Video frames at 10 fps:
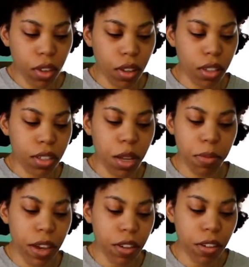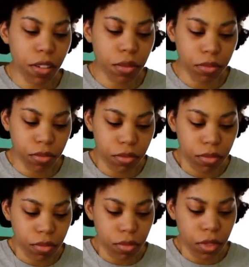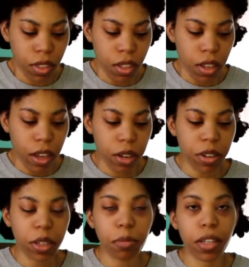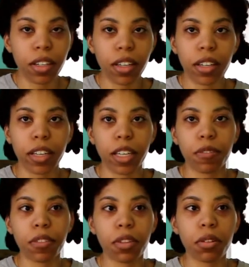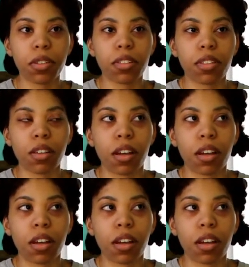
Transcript: It's not bad at all. I recommend it, like even though it's